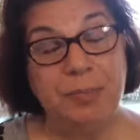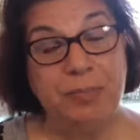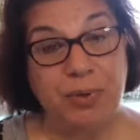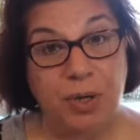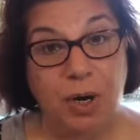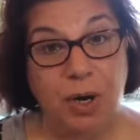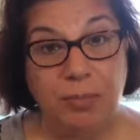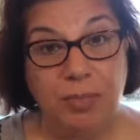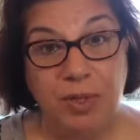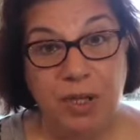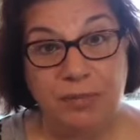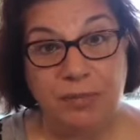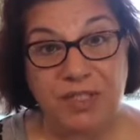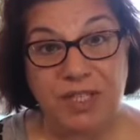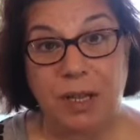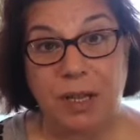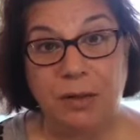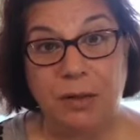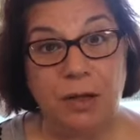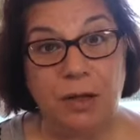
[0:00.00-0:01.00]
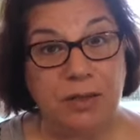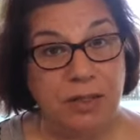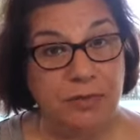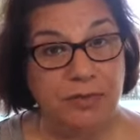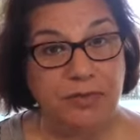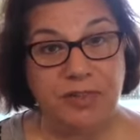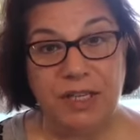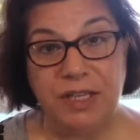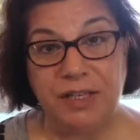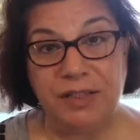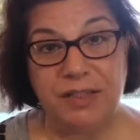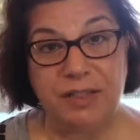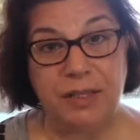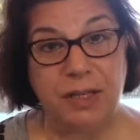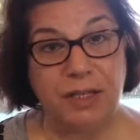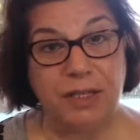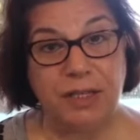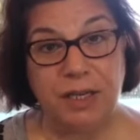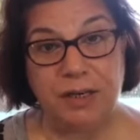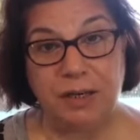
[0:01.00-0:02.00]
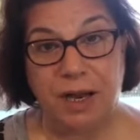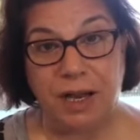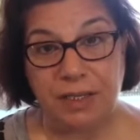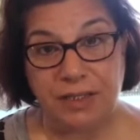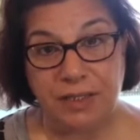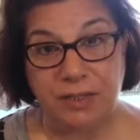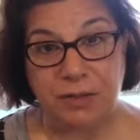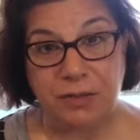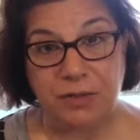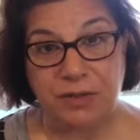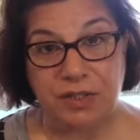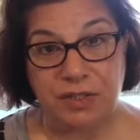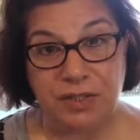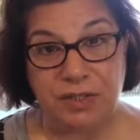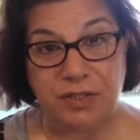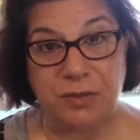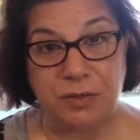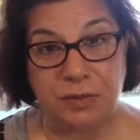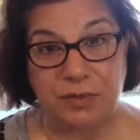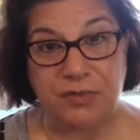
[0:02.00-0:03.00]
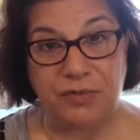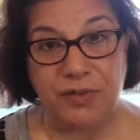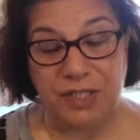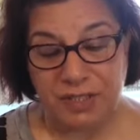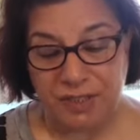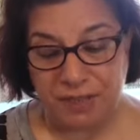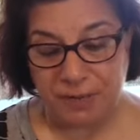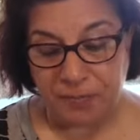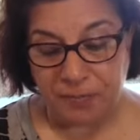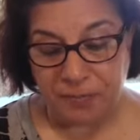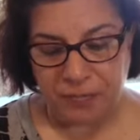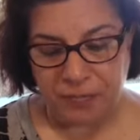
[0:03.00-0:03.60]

problems, a lot of things gonna rise to the surface